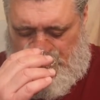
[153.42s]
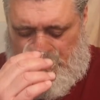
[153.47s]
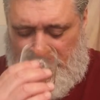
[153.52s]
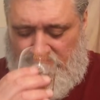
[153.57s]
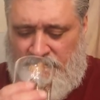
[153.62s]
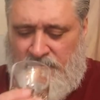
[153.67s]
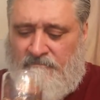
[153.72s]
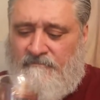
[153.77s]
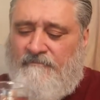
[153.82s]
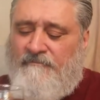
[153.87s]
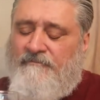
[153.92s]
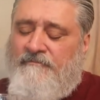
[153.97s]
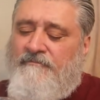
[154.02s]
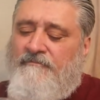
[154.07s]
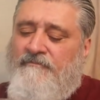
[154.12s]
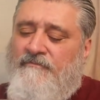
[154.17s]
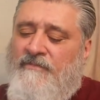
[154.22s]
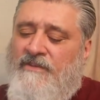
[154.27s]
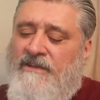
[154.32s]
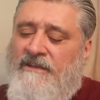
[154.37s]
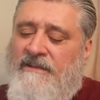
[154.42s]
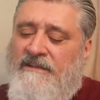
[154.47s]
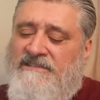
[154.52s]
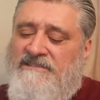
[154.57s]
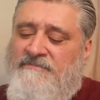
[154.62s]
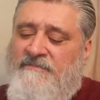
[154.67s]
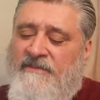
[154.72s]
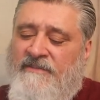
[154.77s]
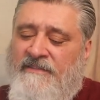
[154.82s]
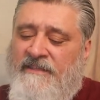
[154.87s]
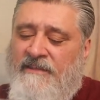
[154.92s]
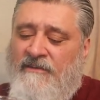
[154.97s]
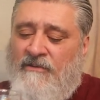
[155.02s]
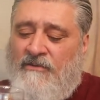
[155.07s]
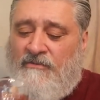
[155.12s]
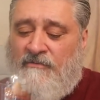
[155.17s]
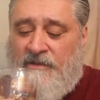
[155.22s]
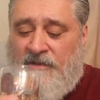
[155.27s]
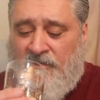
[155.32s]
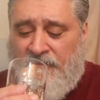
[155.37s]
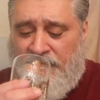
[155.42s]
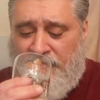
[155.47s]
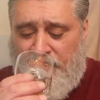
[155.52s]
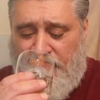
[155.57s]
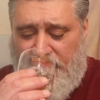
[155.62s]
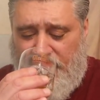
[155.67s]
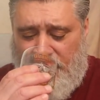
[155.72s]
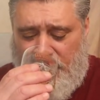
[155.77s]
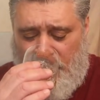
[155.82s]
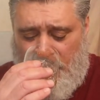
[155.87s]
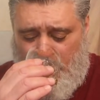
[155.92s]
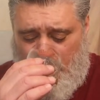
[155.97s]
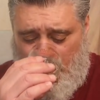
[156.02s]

Hmm. Well, I smell that oak right off the bat.